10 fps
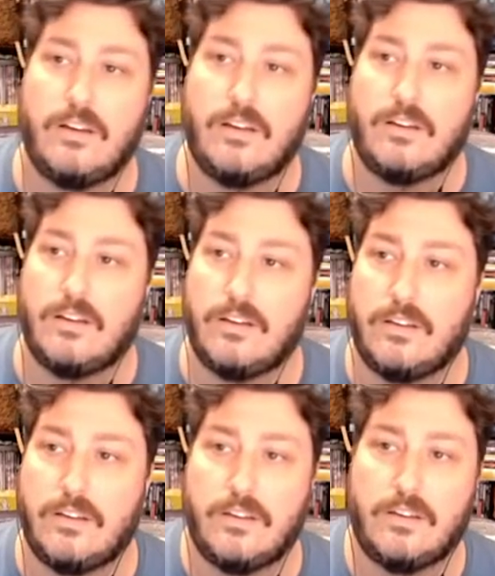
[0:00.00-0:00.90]

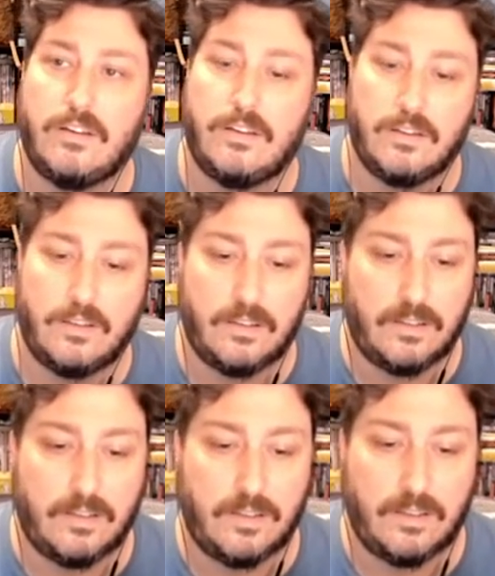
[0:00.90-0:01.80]

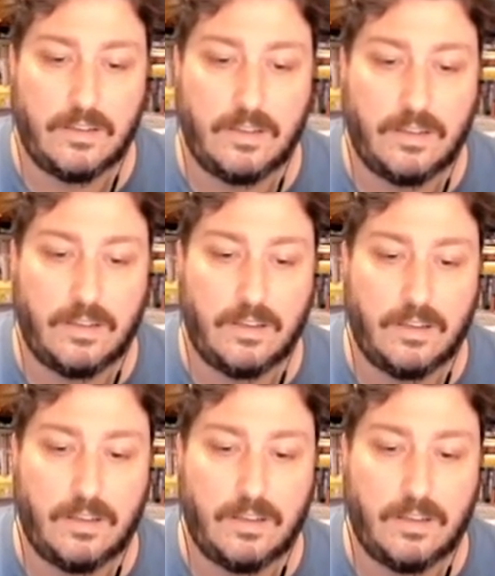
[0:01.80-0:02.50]
(silent)